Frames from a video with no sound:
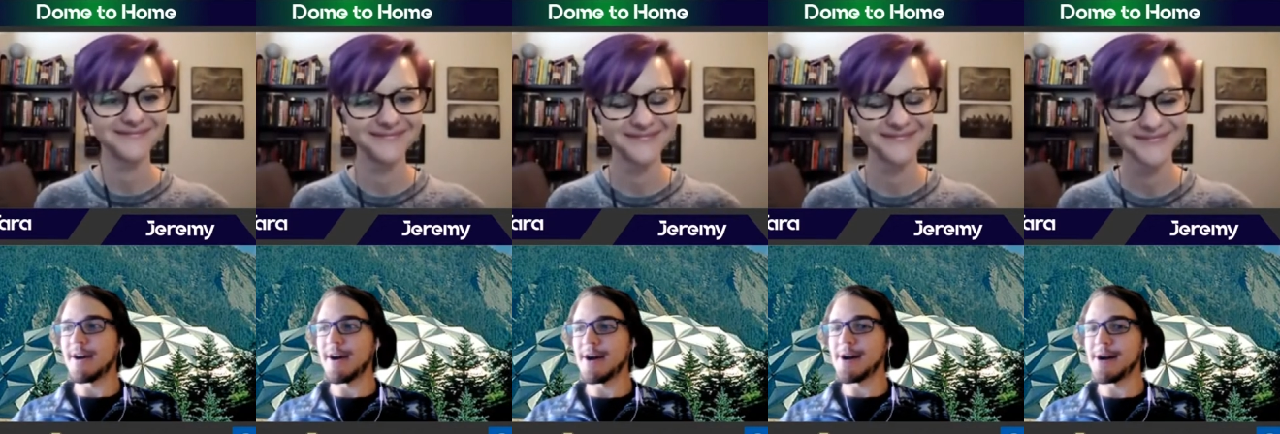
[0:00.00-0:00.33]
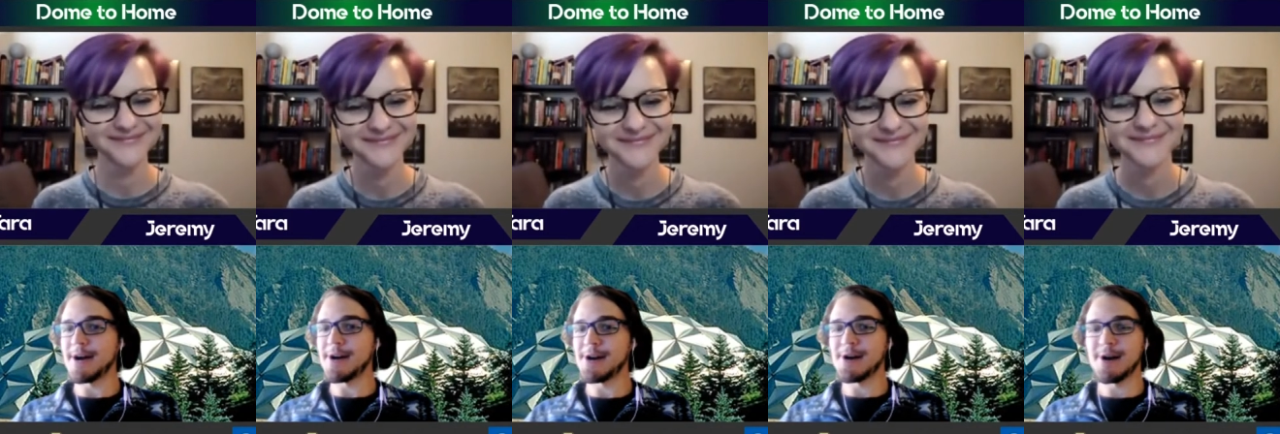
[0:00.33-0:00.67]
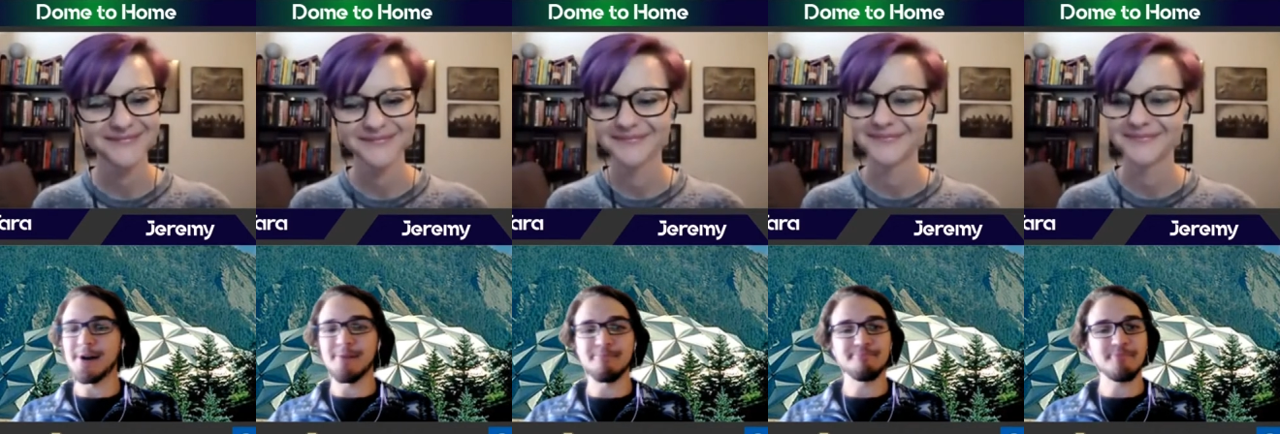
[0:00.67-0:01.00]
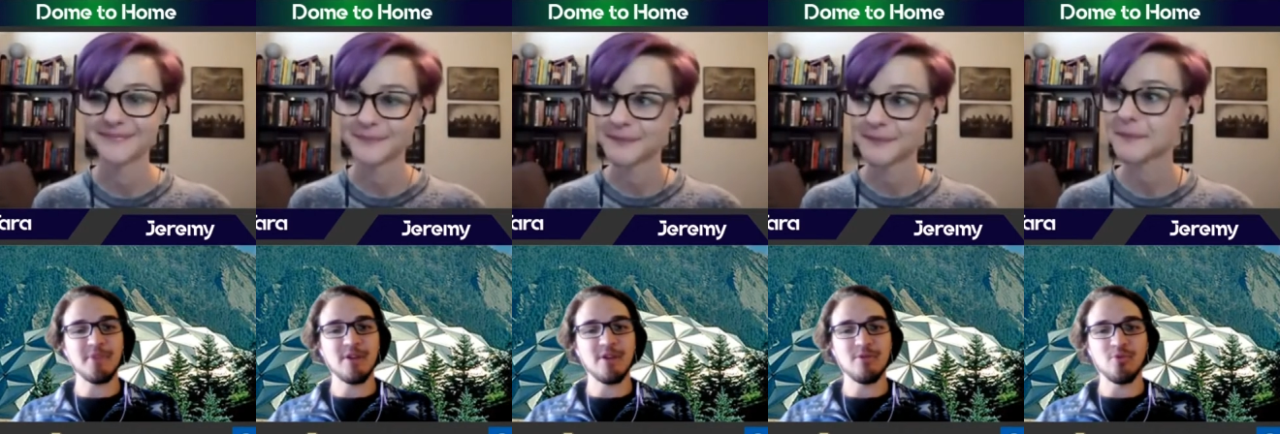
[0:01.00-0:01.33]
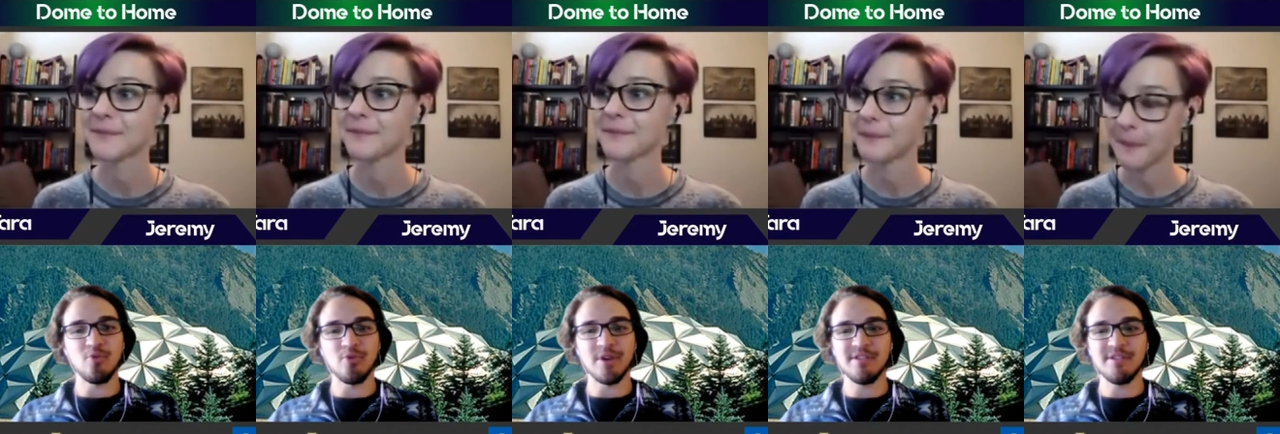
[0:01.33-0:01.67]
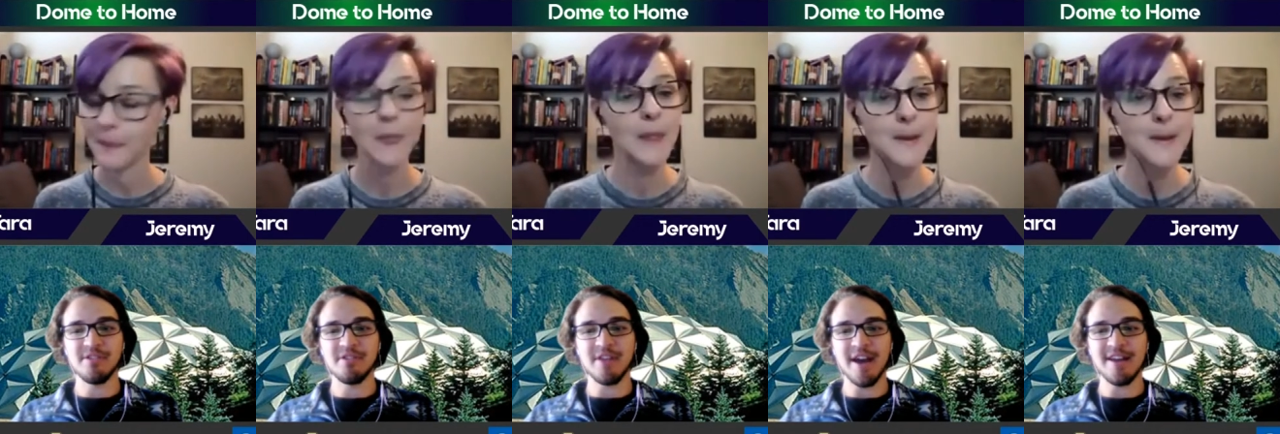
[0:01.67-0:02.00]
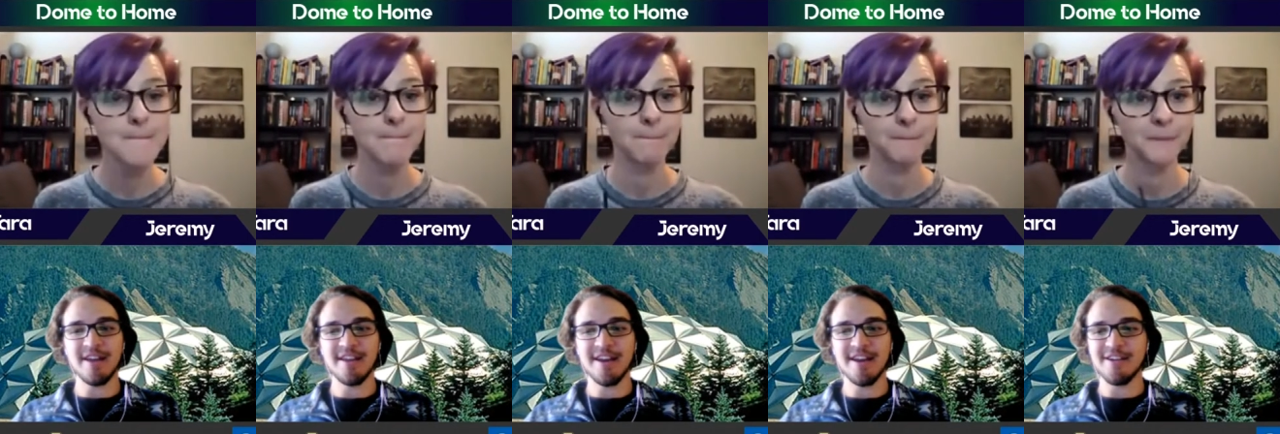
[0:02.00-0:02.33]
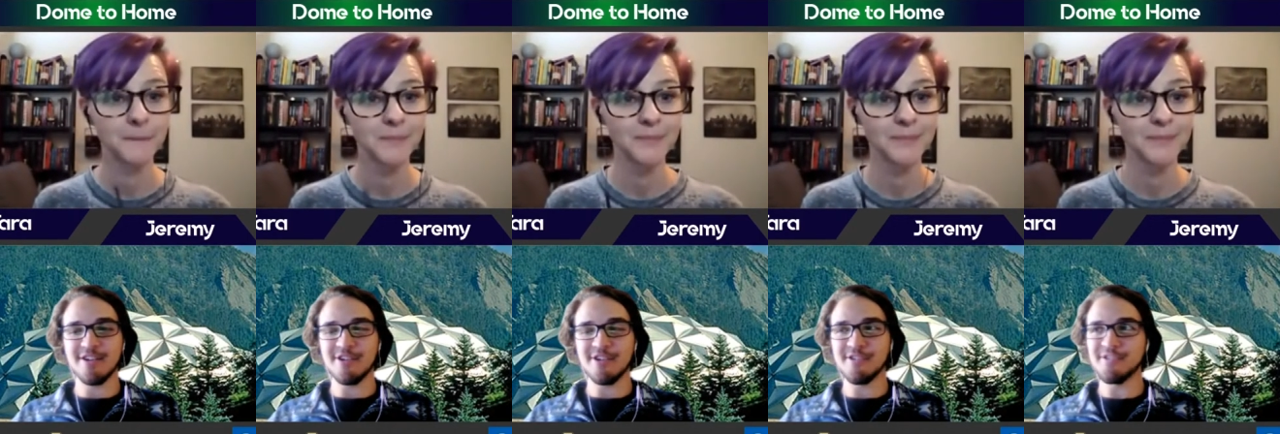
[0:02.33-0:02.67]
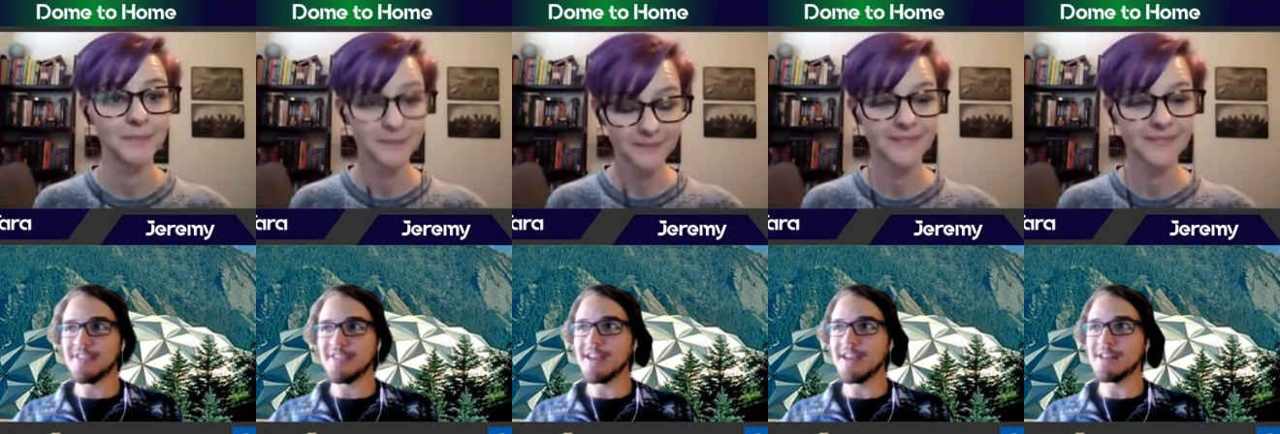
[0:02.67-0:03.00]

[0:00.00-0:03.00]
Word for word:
Speaker 1: Um, with that, yeah, Earth Day